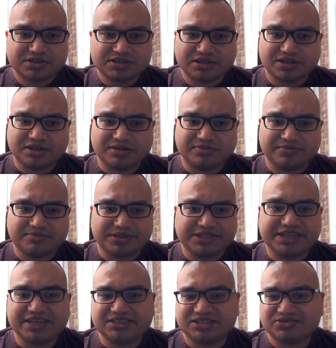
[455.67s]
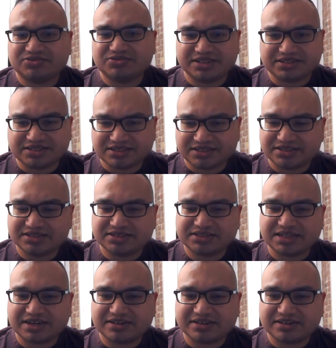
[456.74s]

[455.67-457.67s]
But yeah, just want to set